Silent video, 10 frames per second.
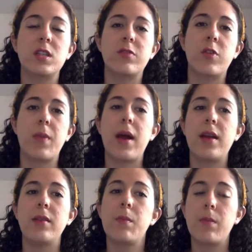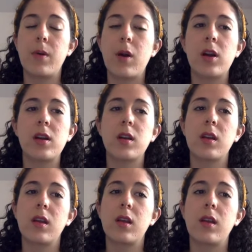just for my part,
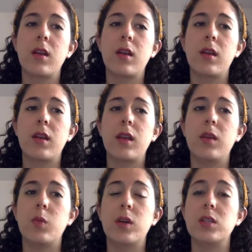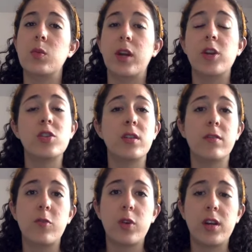it was
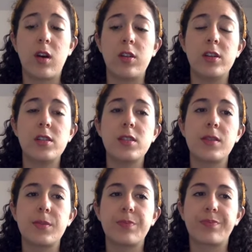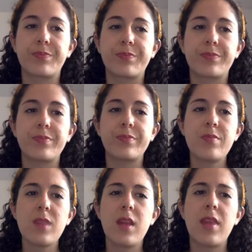
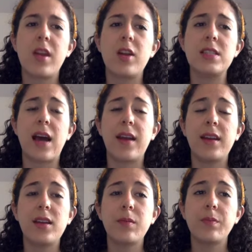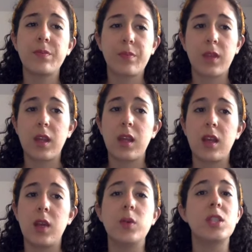$140. And then on
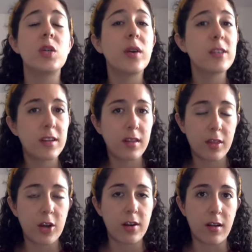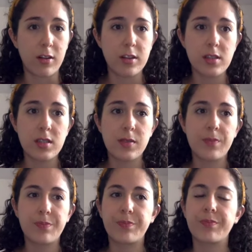dining, it was
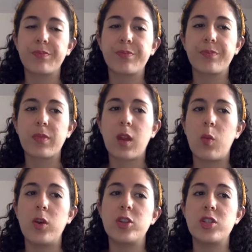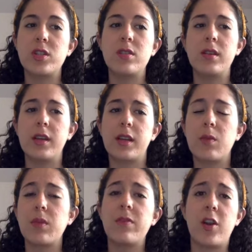$230, which it
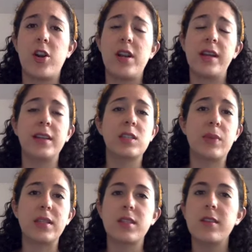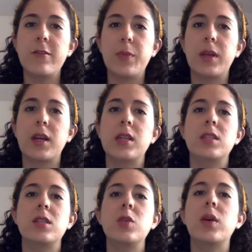can be very inexpensive
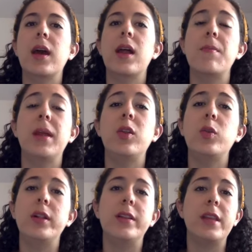because you get a menu